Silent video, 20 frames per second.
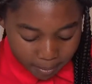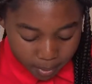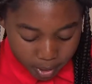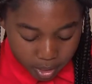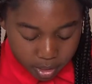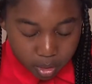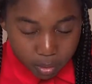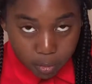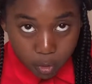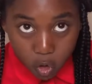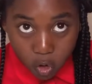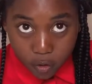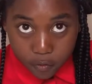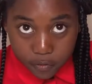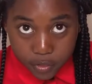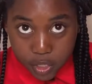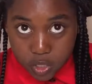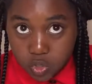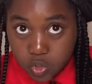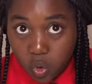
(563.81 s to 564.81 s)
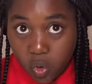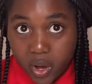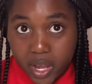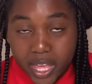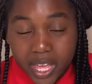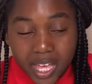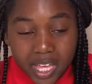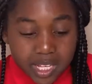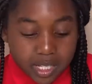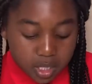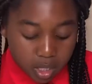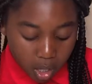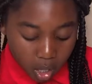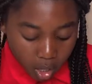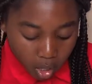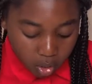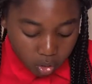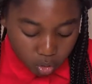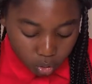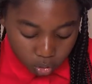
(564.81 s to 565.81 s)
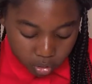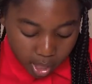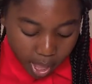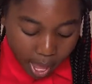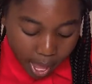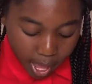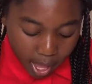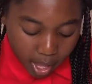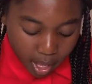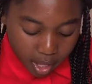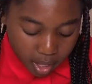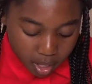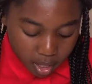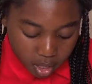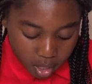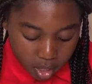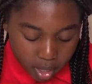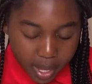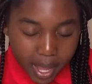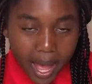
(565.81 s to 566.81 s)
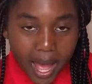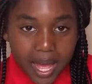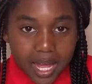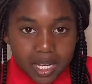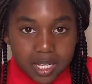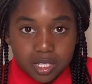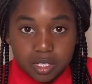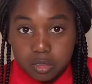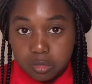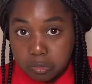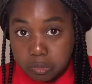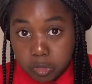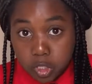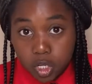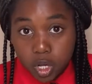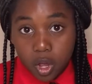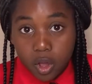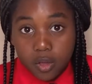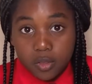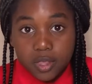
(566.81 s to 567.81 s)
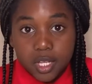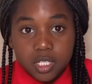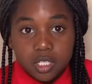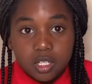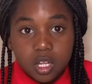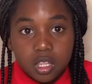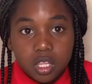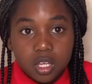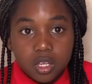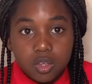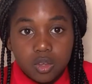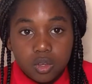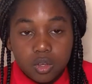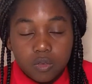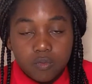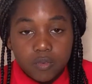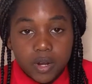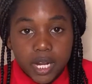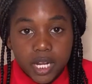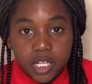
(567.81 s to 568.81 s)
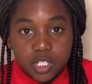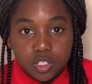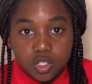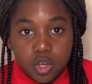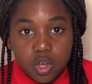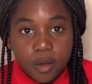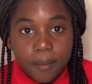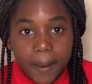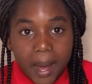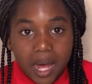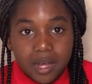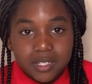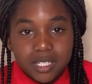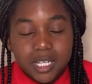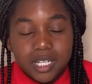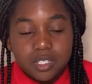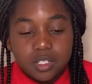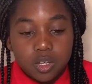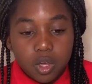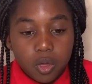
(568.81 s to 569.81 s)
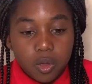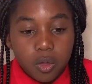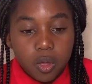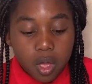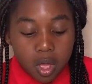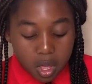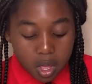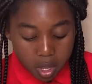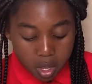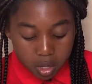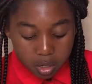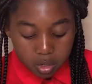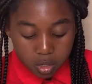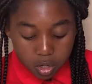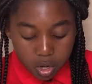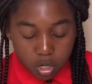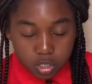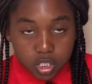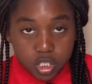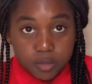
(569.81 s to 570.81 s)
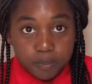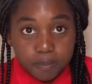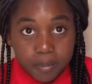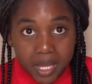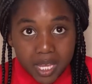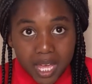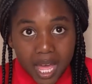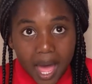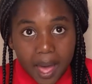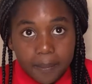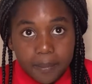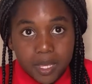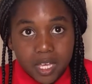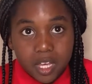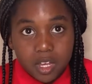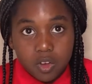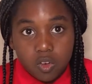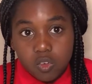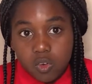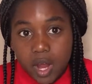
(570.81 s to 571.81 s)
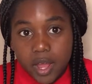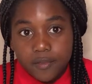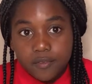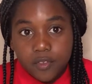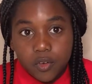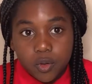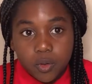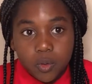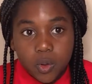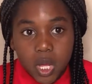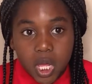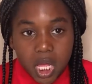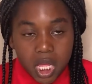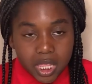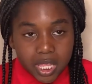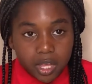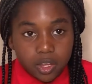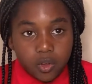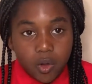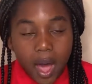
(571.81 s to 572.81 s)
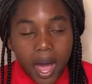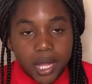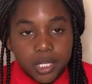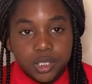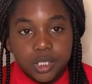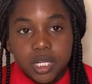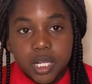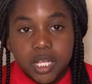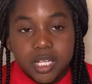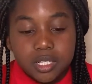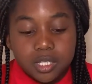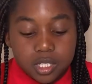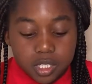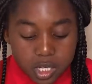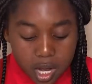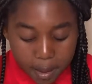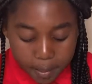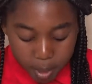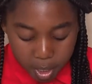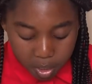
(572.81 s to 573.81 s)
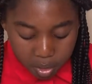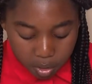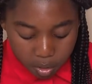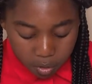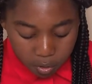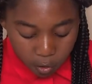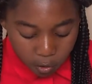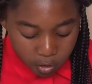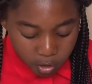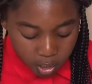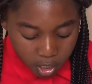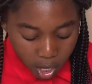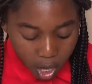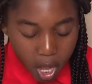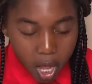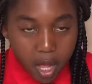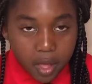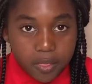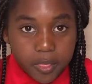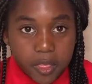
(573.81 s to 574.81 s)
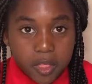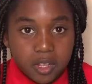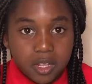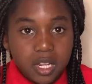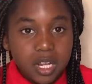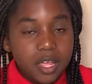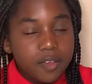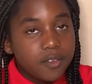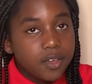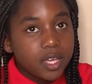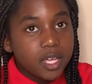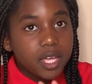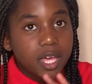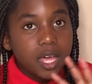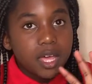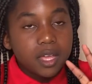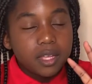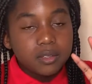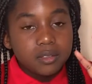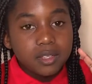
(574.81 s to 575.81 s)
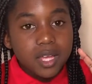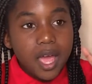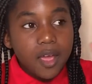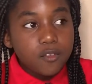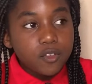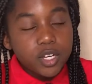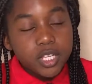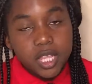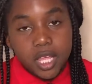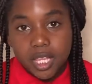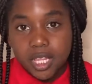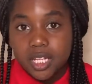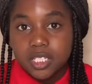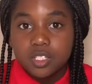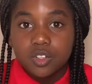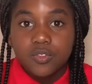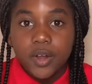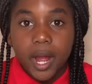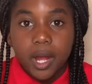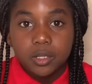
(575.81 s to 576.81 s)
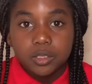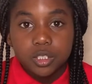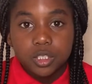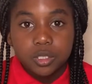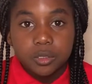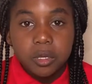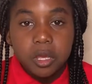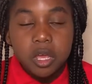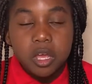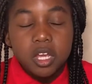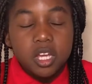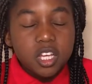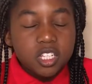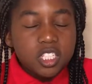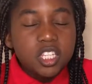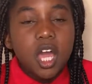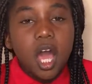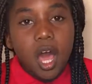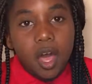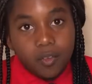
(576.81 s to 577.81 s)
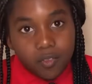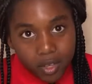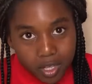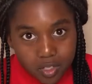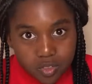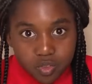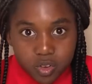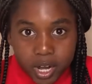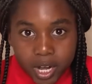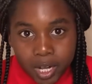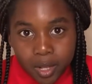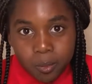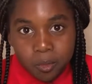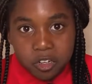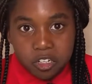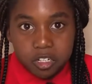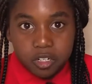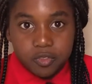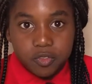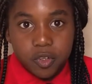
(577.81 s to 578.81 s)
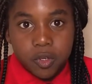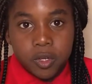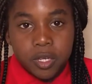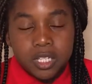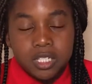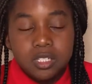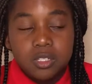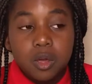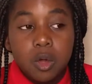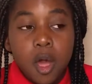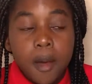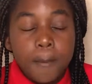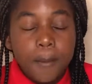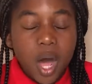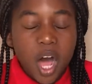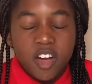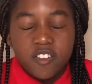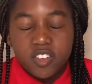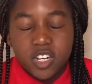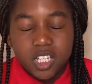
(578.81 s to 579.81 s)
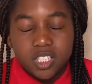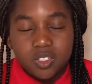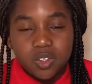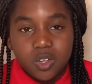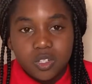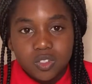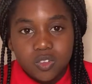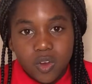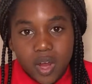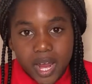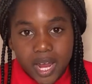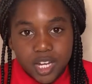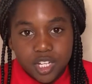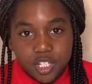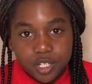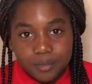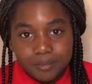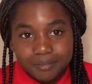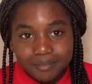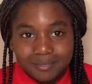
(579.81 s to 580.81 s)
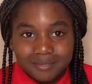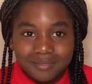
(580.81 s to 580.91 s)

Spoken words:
But the moral of the story is you're there, and, you know, there's nothing you can really do about it. So, you know, just be happy and grateful that you're actually stepping on the earth and living everything that's around you, because the earth is really wonderful. It's a marvellous God's creation.